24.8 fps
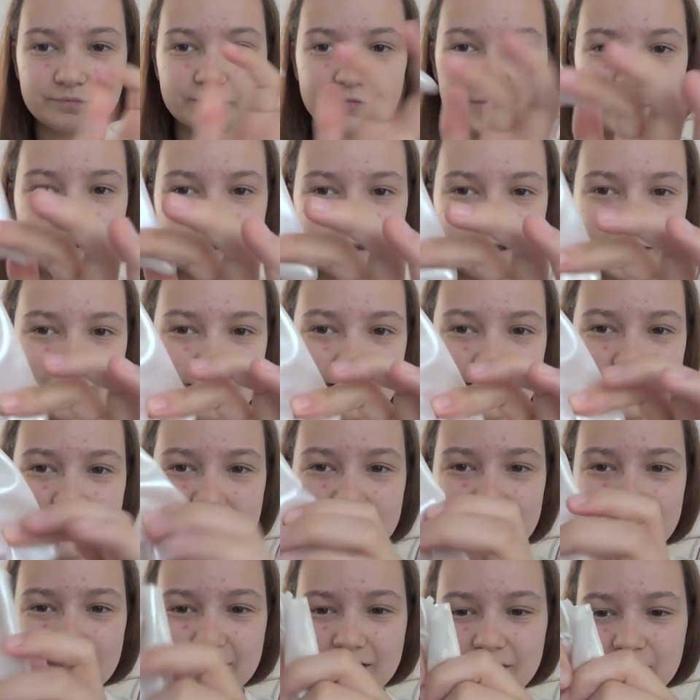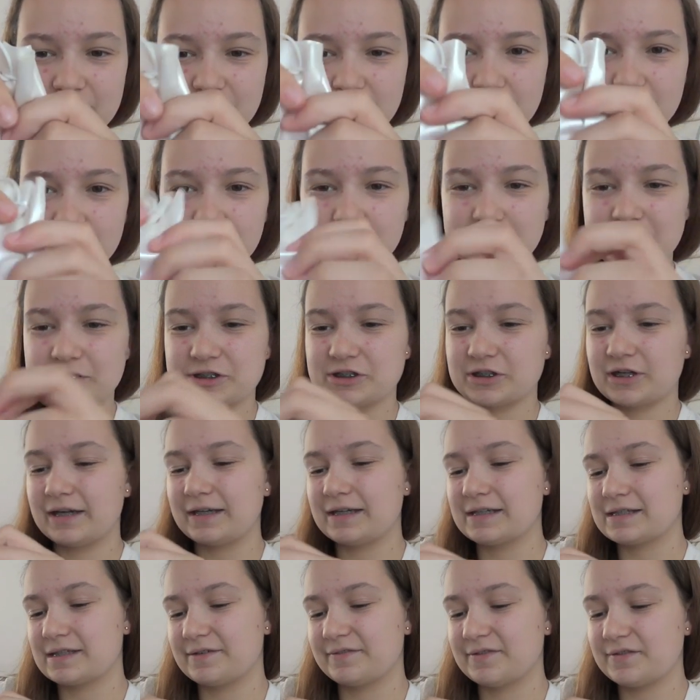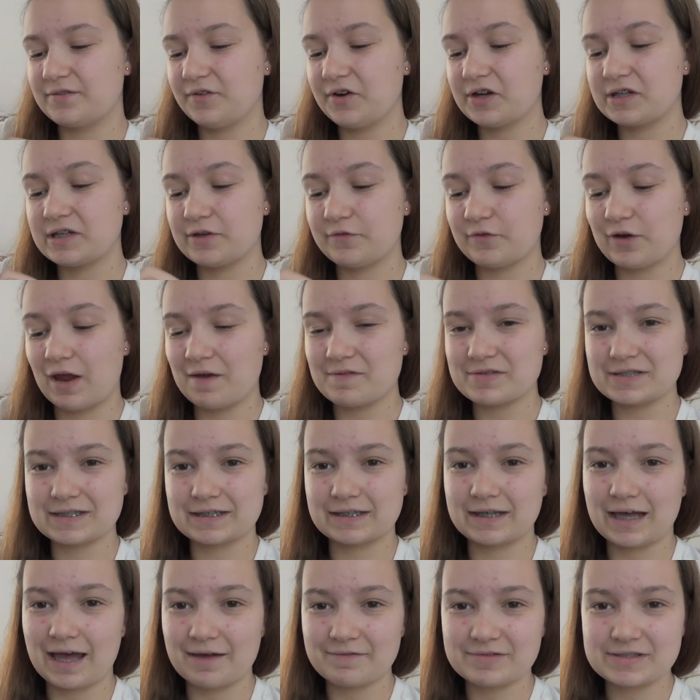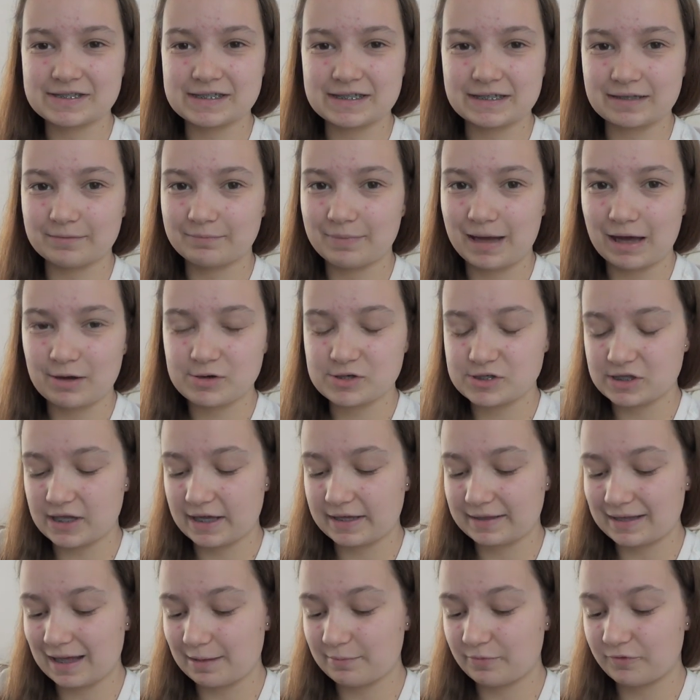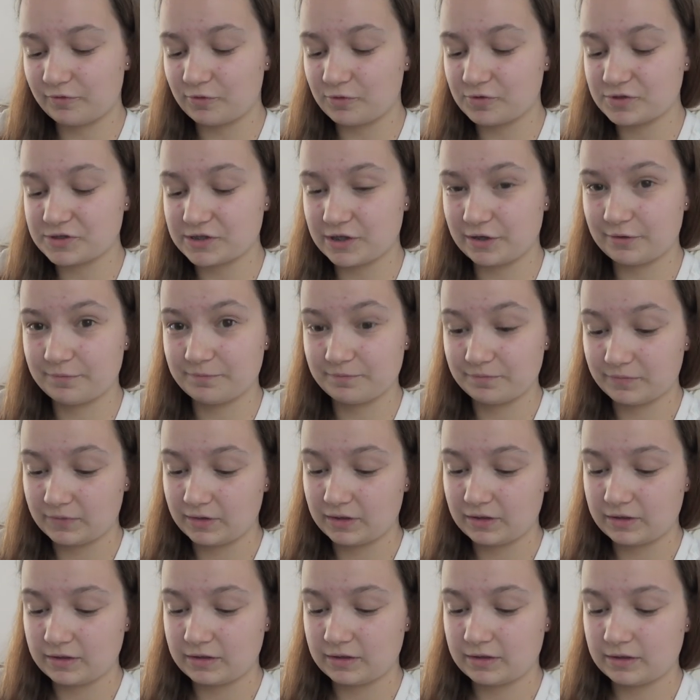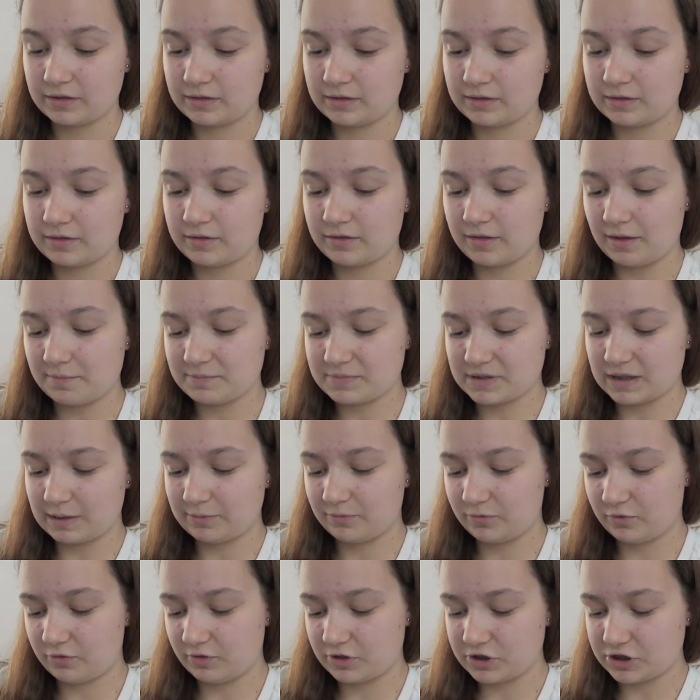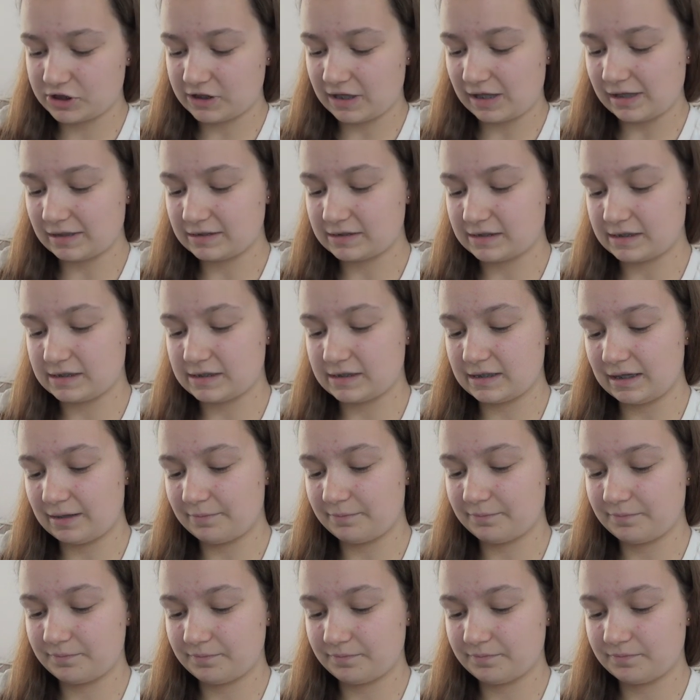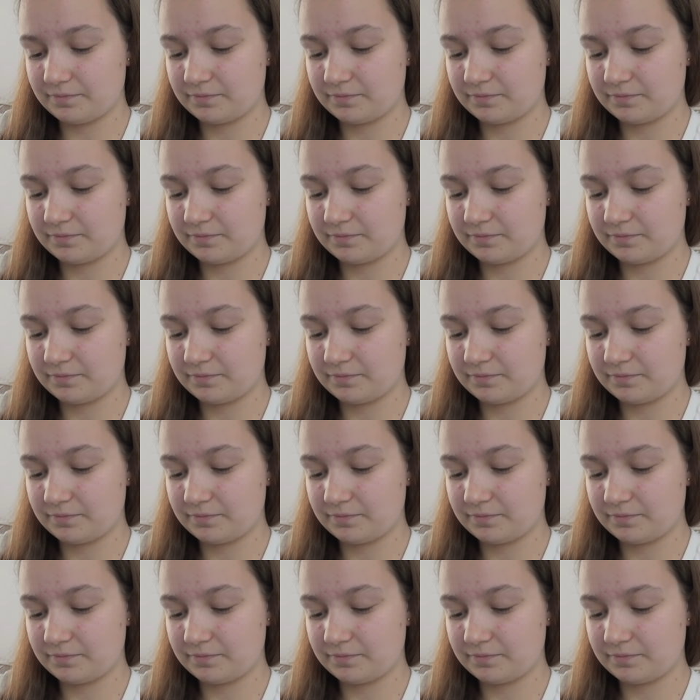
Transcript: Really cool and shiny stuff. It's very different. I haven't seen a pouch like that before, so thumbs up for originality to them.